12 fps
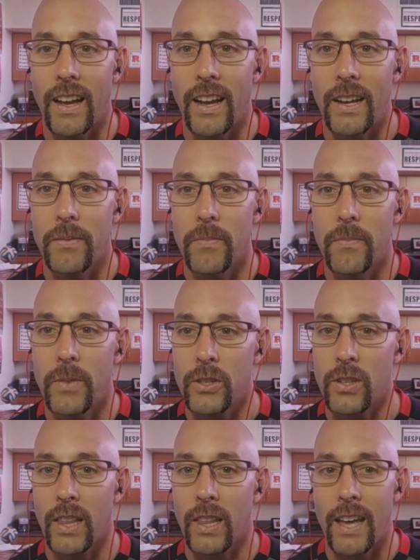
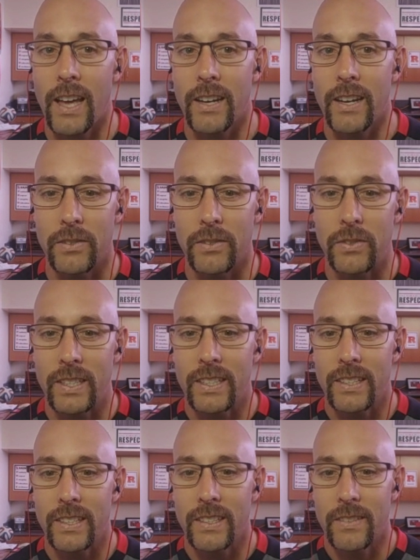There's a lot of,
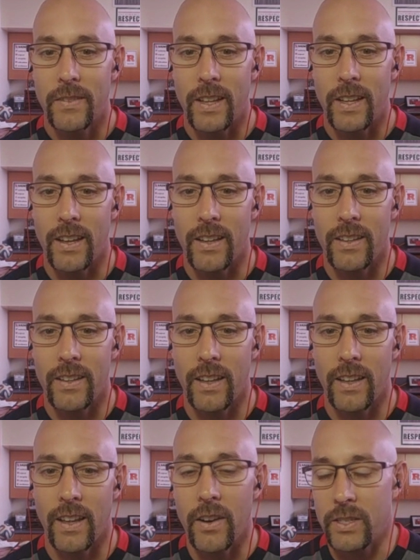
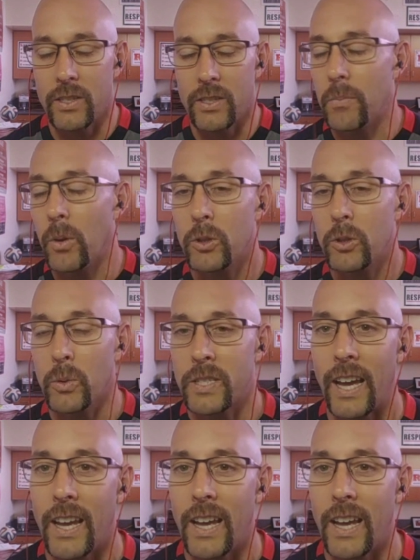it's a tumultuous